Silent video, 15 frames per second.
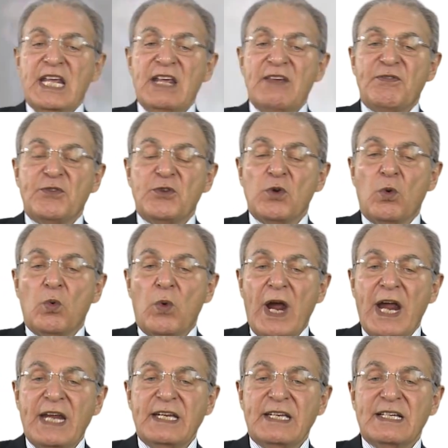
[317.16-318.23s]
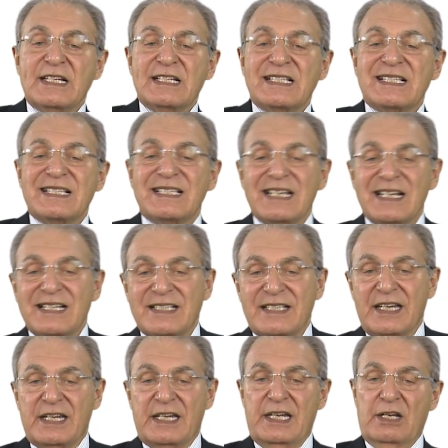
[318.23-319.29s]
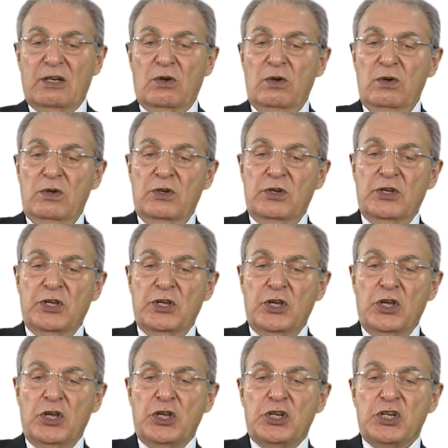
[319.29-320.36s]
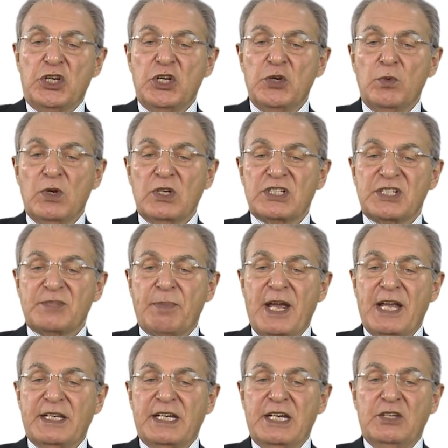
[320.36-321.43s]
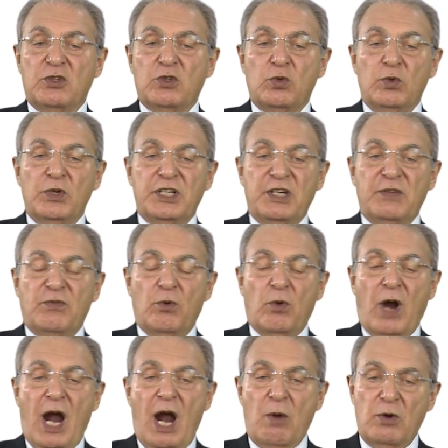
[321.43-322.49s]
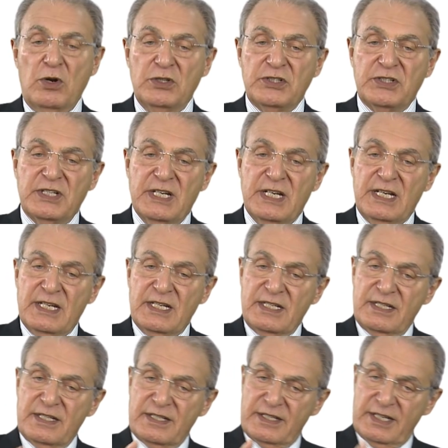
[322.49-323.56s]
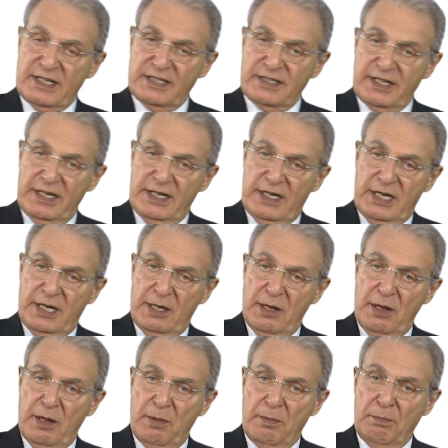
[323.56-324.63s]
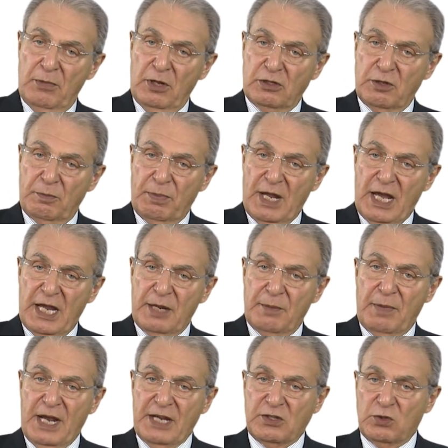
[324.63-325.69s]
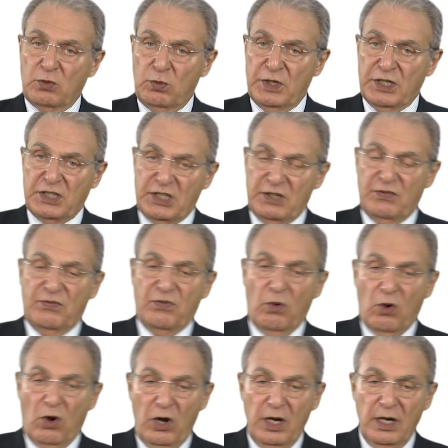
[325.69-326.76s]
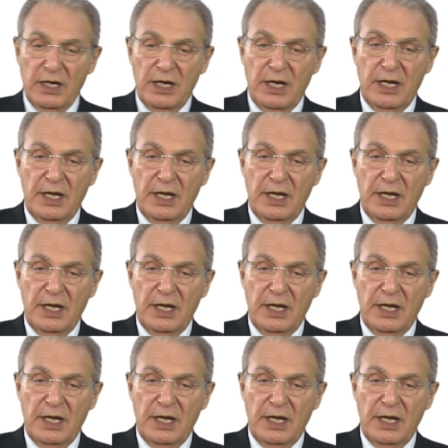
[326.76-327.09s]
if you weigh 60 kilo, you will spend in 24 hours 60 multiplied by 24